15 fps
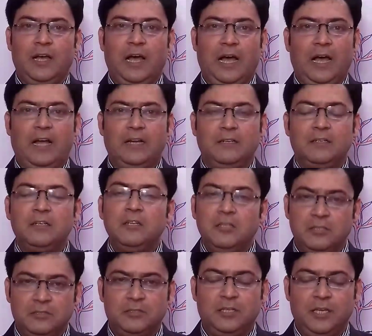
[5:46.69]
and
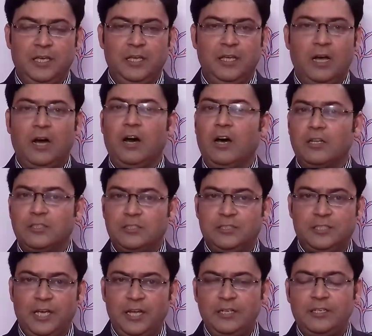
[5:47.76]
they are
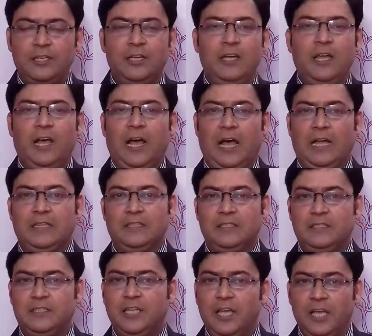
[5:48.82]
dead
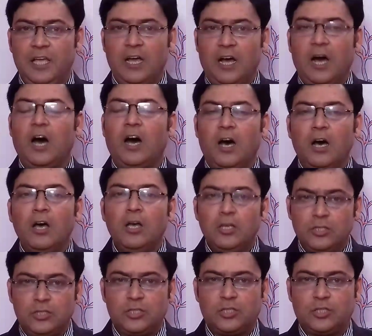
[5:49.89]
and they are
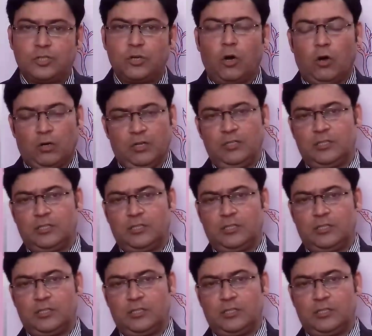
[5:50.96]
strong.